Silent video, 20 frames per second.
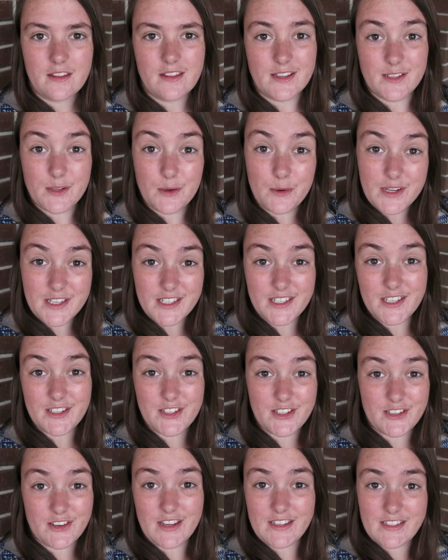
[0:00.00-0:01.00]
There's always
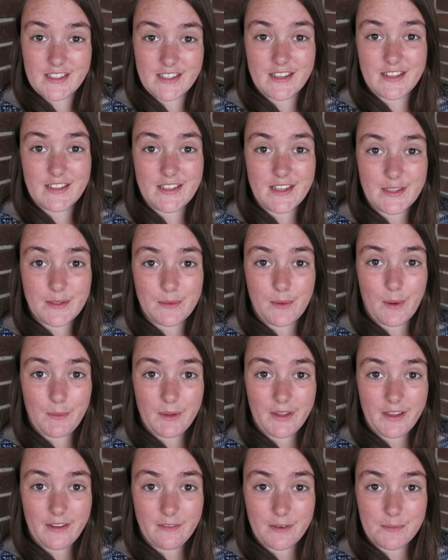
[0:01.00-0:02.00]
such nice sunsets where
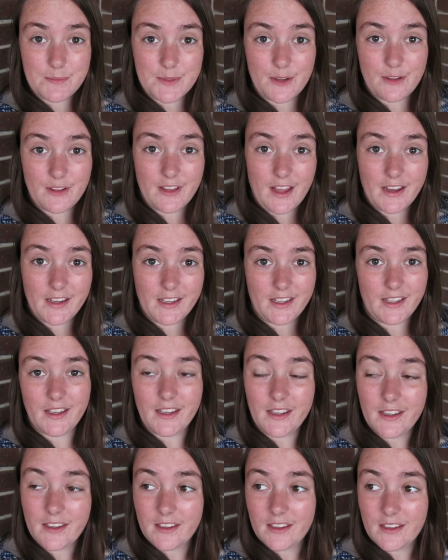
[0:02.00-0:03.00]
we live, I'm so
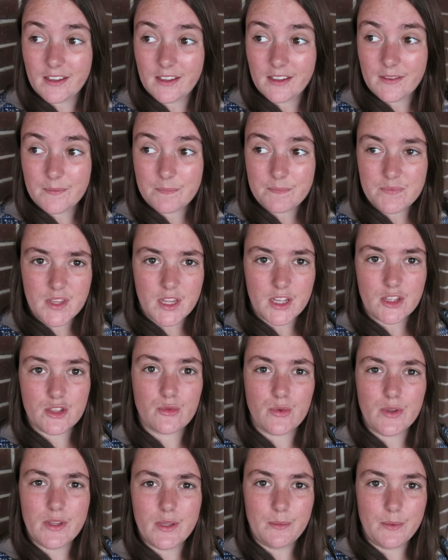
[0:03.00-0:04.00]
lucky.
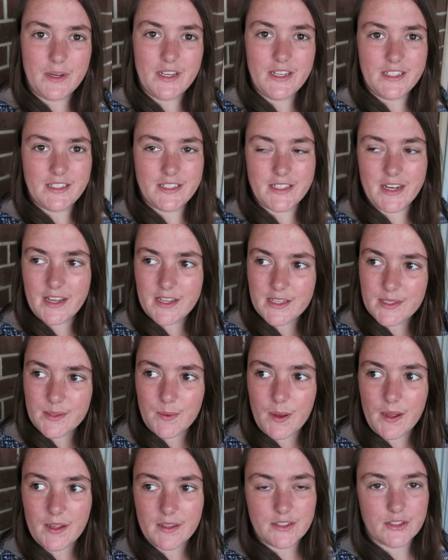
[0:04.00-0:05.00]
It's really windy today as
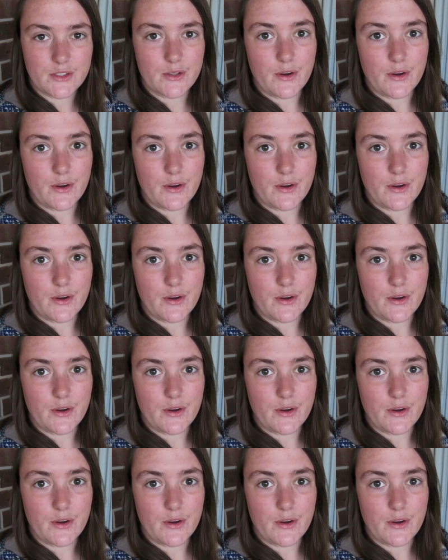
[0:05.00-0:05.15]
well, it's